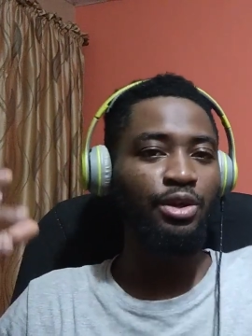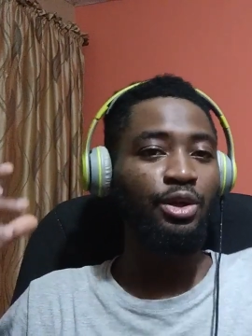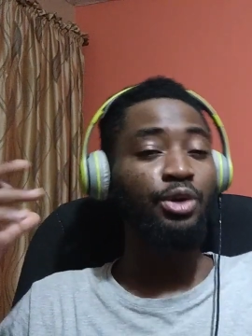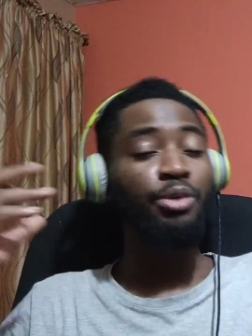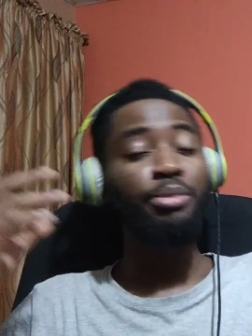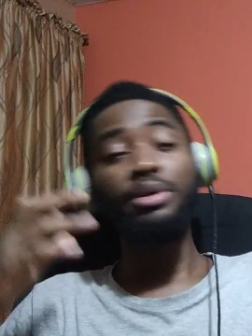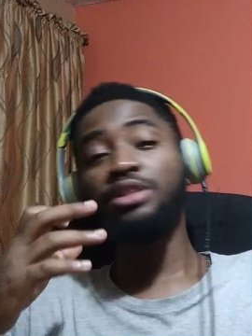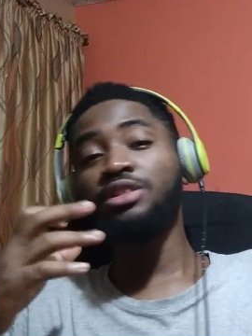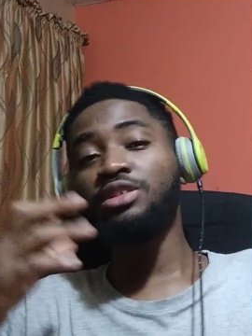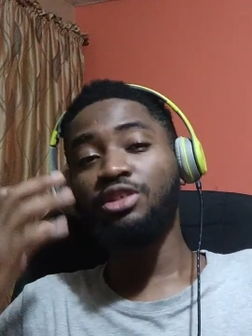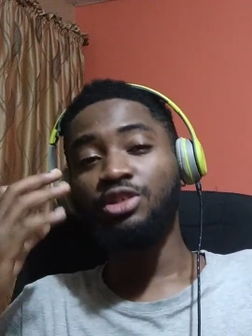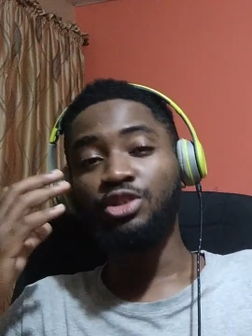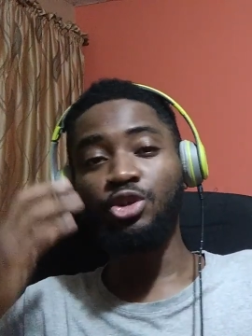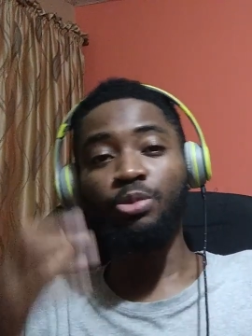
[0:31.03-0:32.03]
comment,
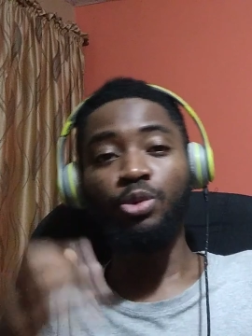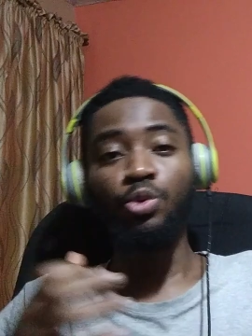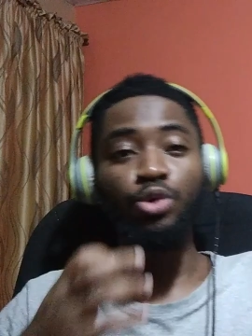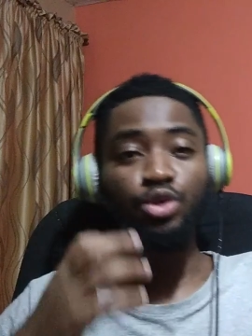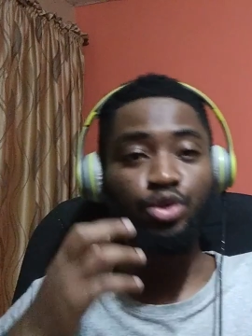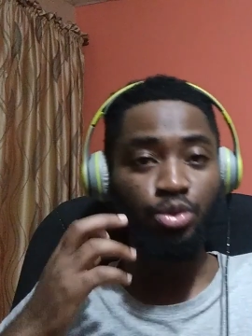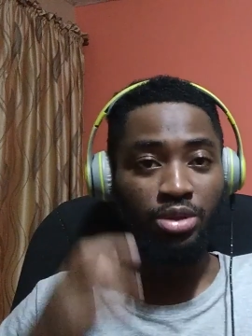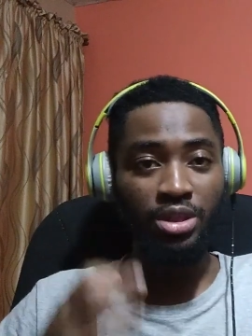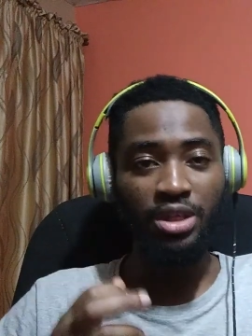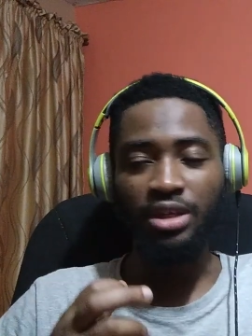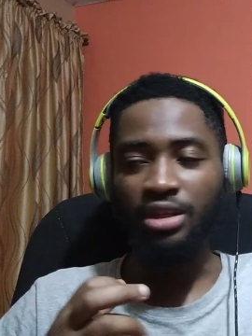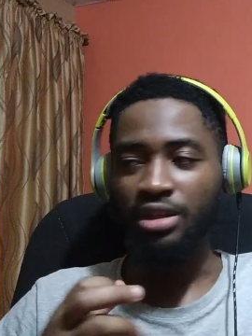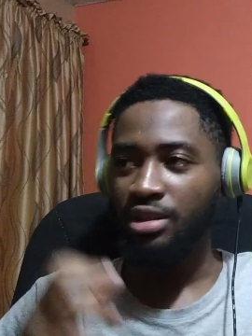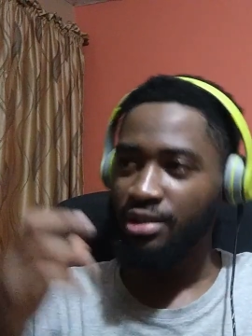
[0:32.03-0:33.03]
tell me what you
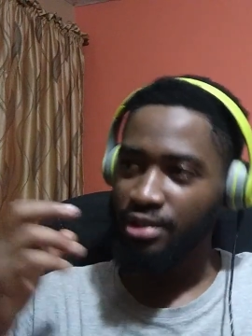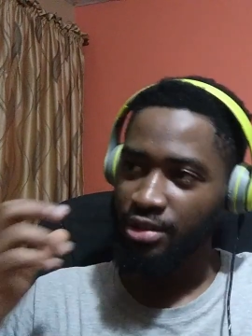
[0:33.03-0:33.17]
think.